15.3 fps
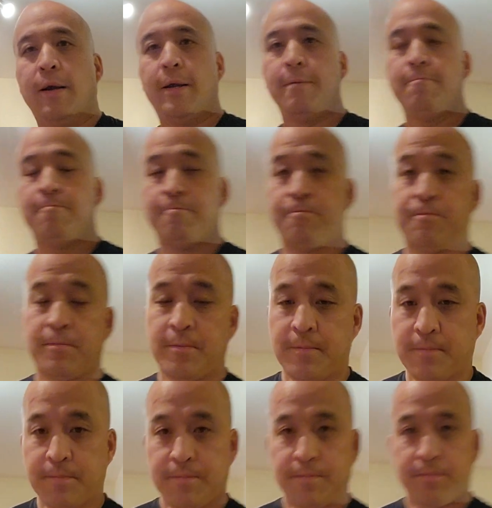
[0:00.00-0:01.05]
right?
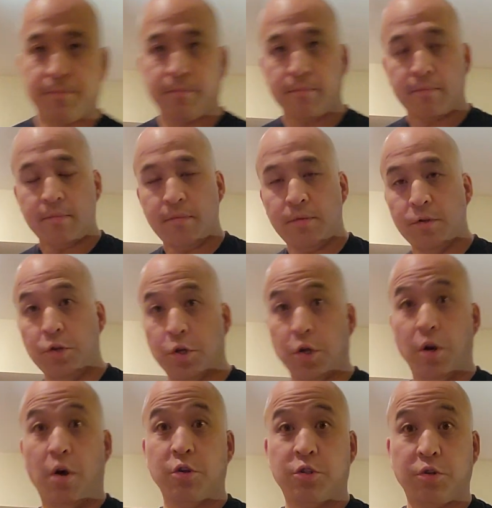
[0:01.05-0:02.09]
You
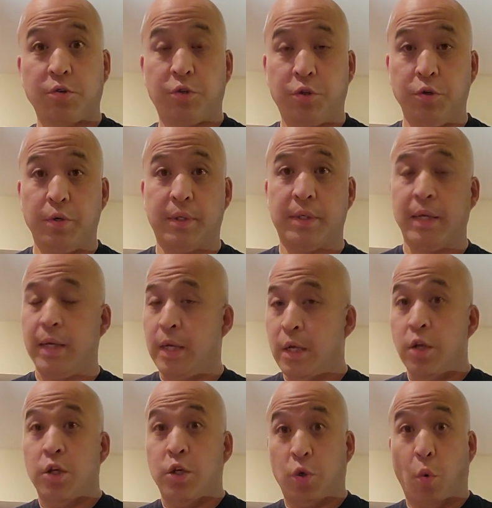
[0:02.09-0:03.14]
can also do it
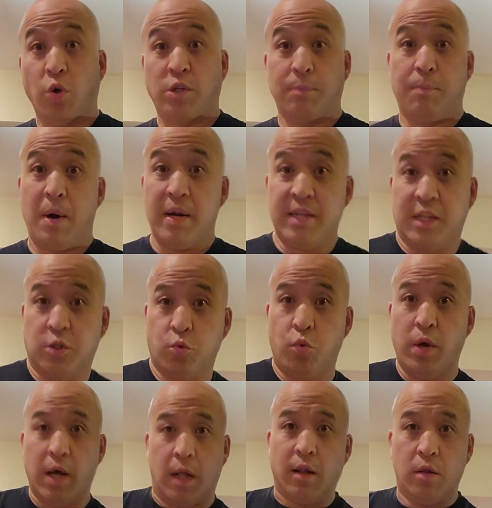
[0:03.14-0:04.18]
towards the body as
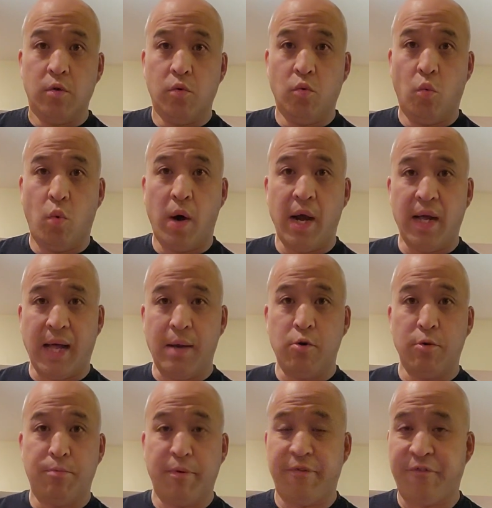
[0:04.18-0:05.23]
well. While I
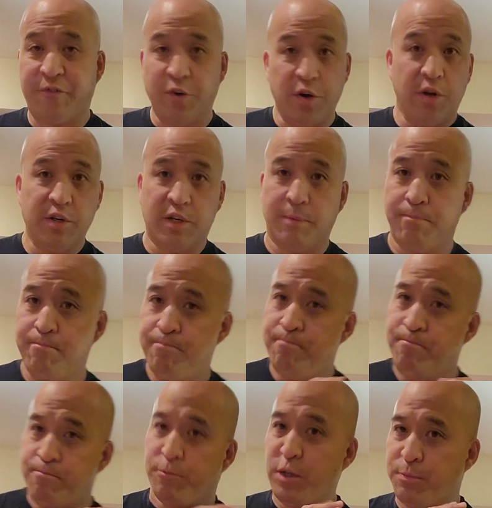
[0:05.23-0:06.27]
would prefer to
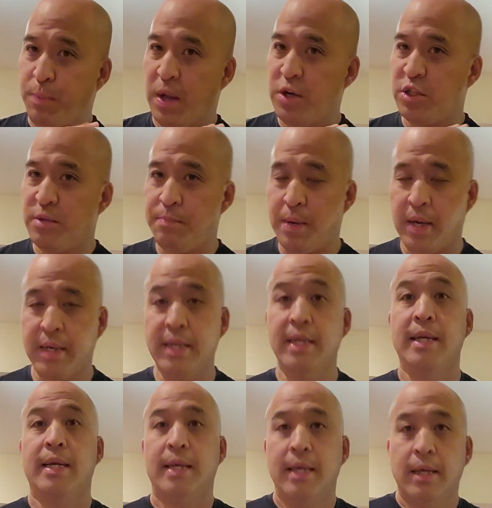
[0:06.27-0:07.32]
just punch the
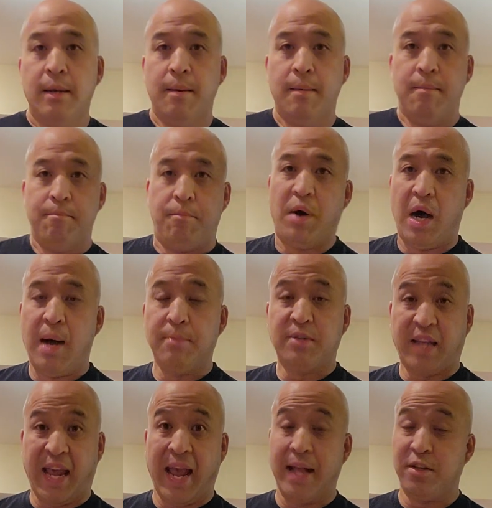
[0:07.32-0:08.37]
body,
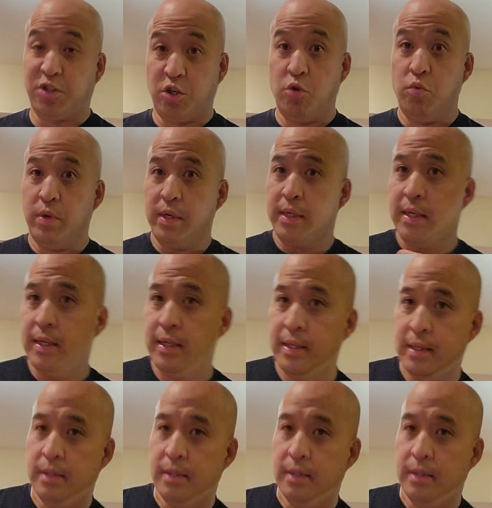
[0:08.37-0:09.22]
palms can still work,